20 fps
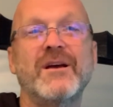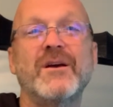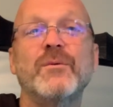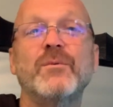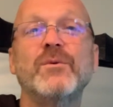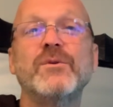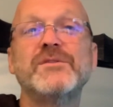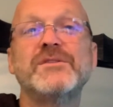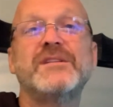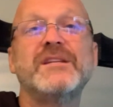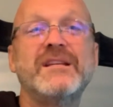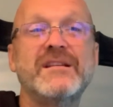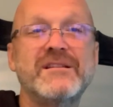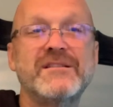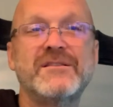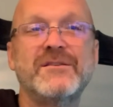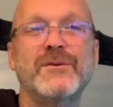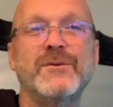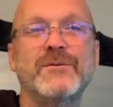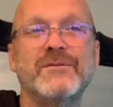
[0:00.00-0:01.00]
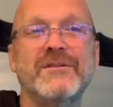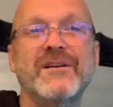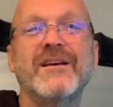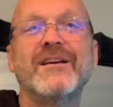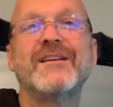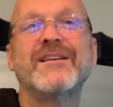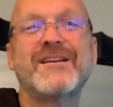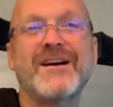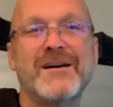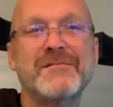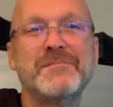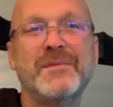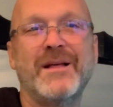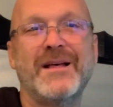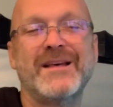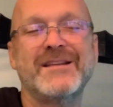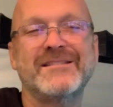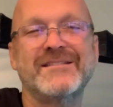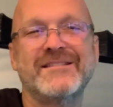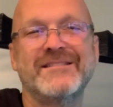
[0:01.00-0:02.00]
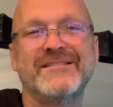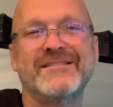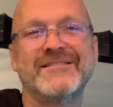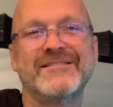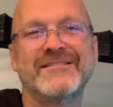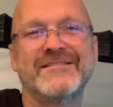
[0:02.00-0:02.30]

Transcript: We'll see you soon. God bless.